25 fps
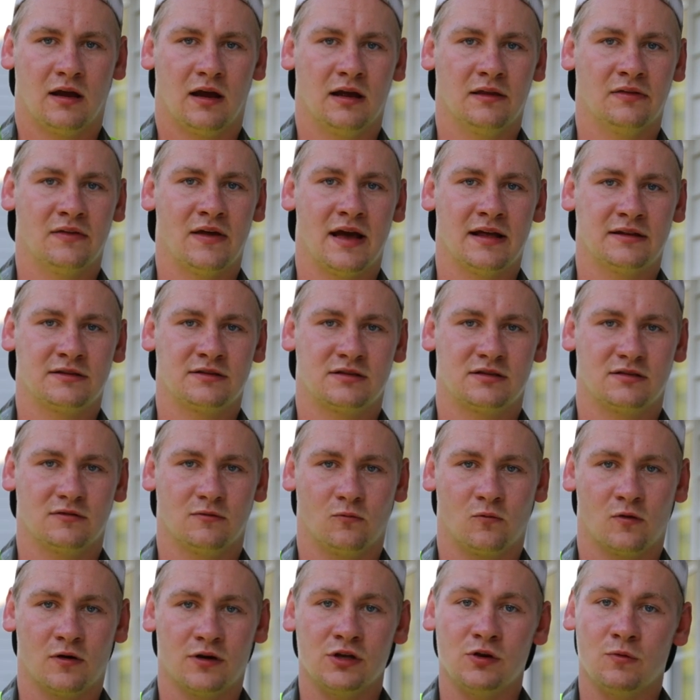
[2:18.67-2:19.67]
And that's
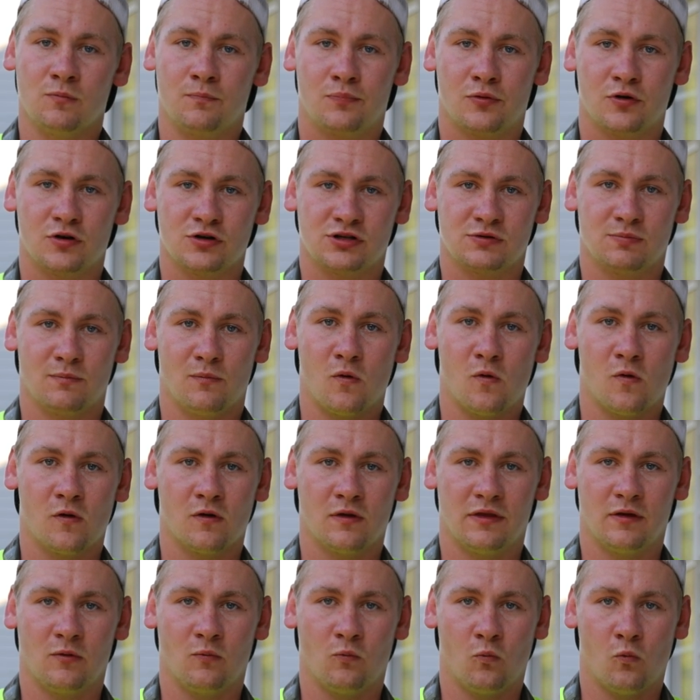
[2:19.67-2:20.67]
where you push
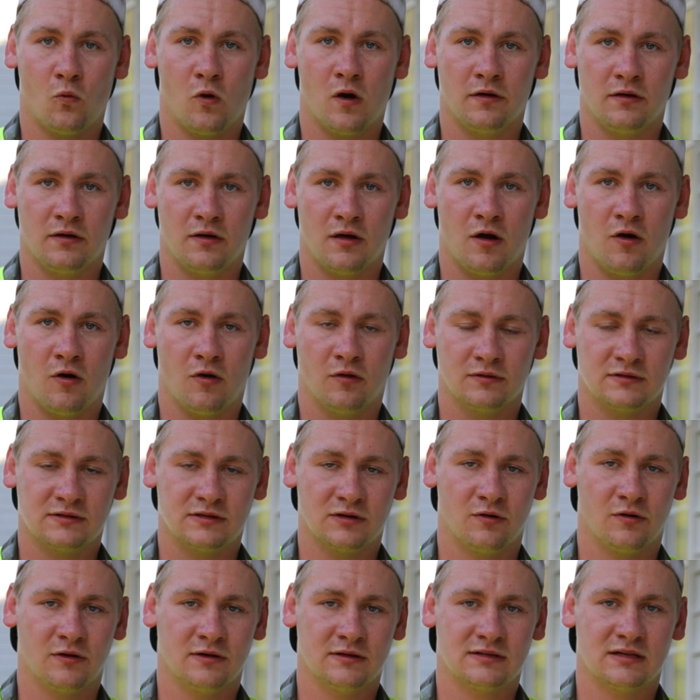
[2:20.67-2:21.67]
more than one note.
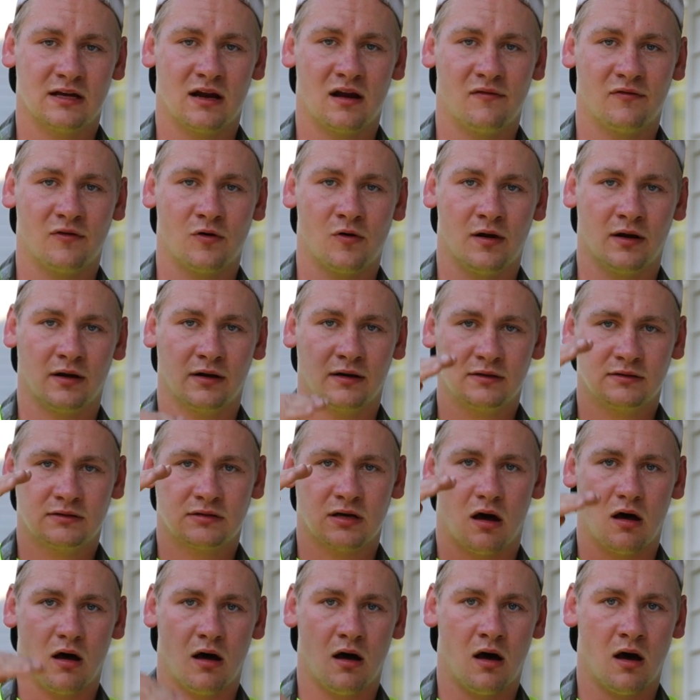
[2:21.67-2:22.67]
So instead of going
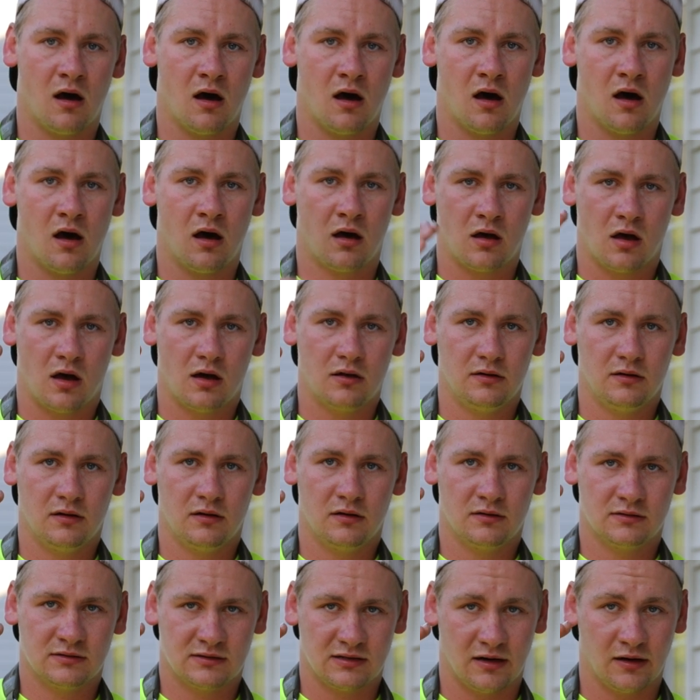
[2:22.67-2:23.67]
ta hut,
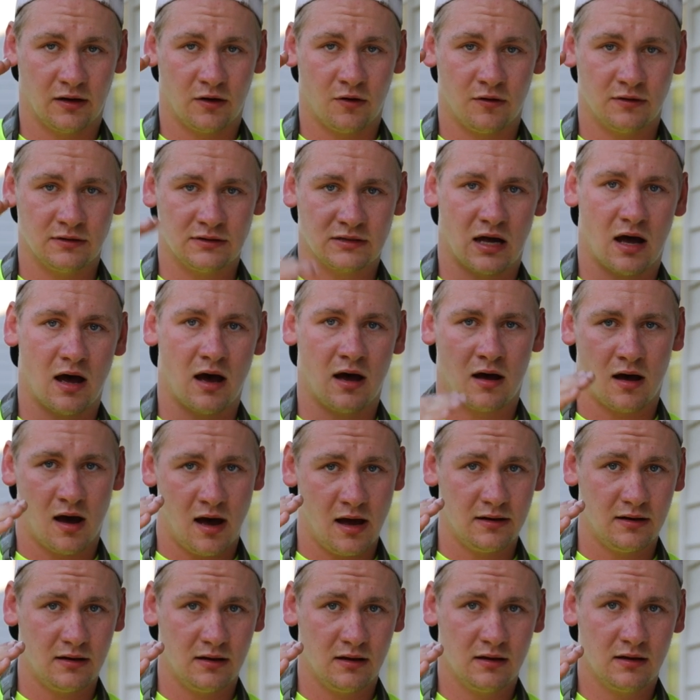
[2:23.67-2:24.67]
instead of going ta
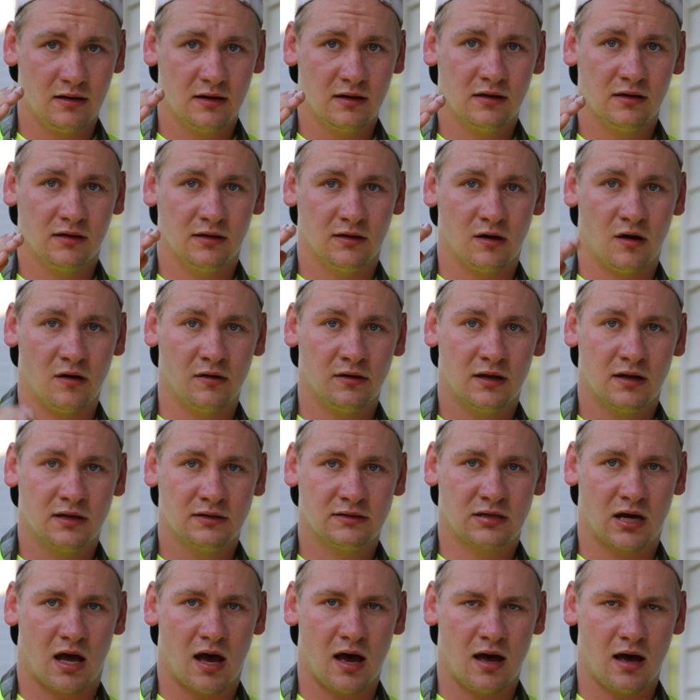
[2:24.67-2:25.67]
hut, you go
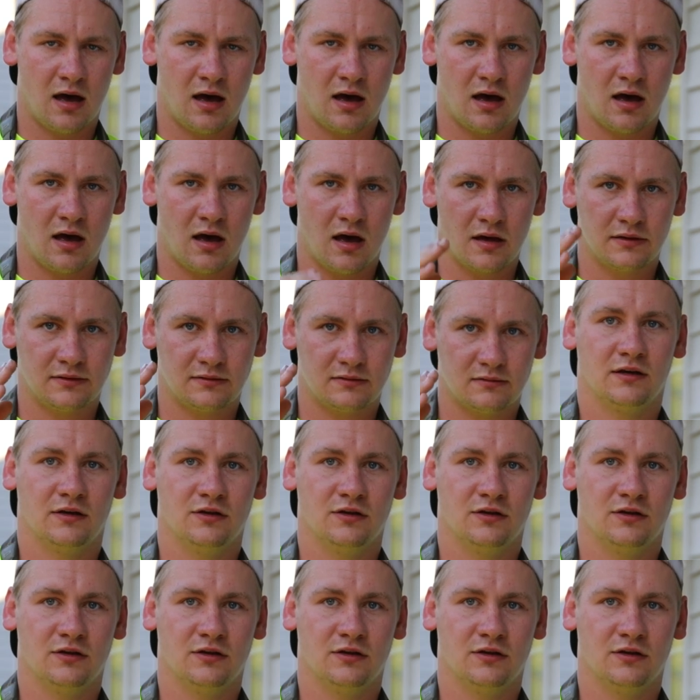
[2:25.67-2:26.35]
ta hut.